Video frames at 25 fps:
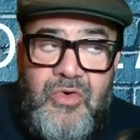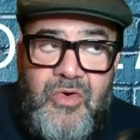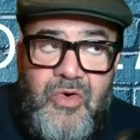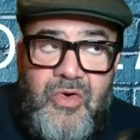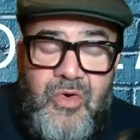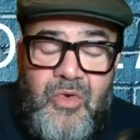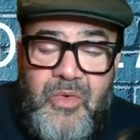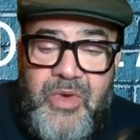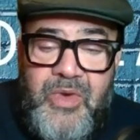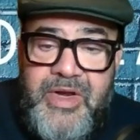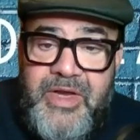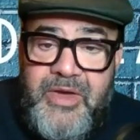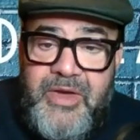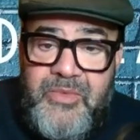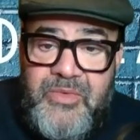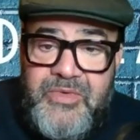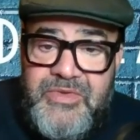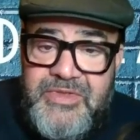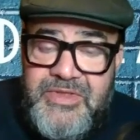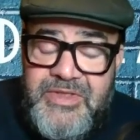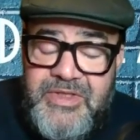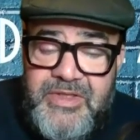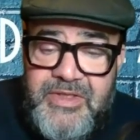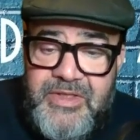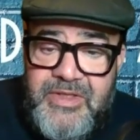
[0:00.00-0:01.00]
or when it
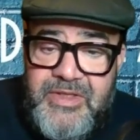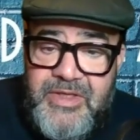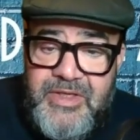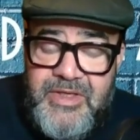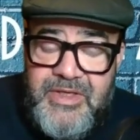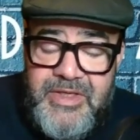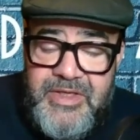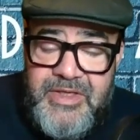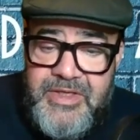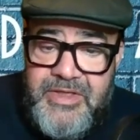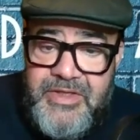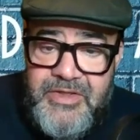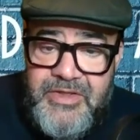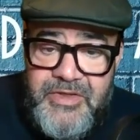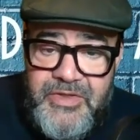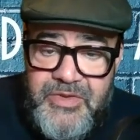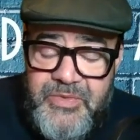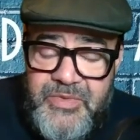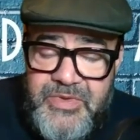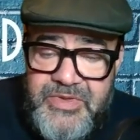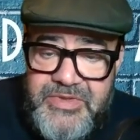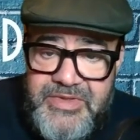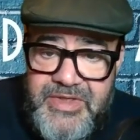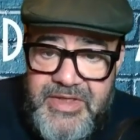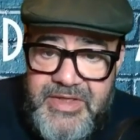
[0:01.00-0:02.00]
was in the
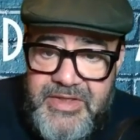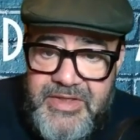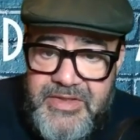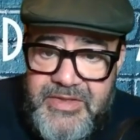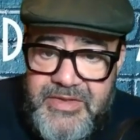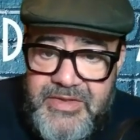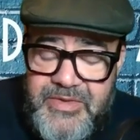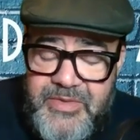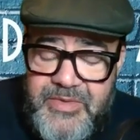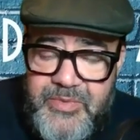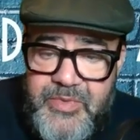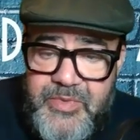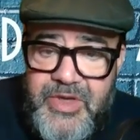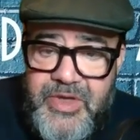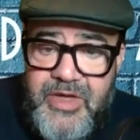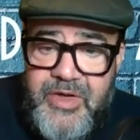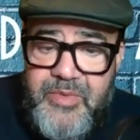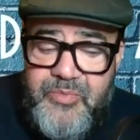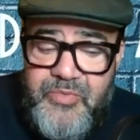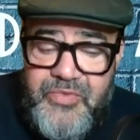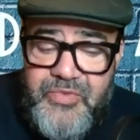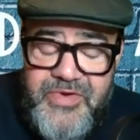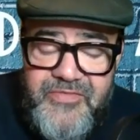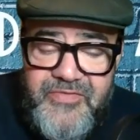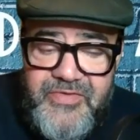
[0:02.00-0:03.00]
USA
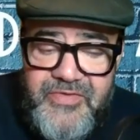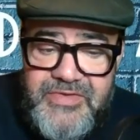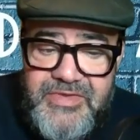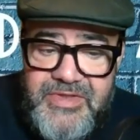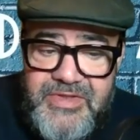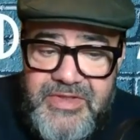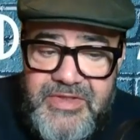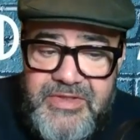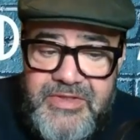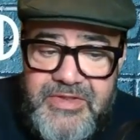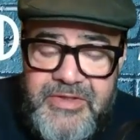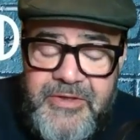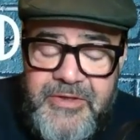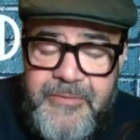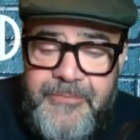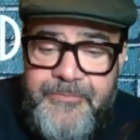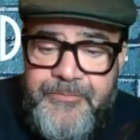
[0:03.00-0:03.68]
previously?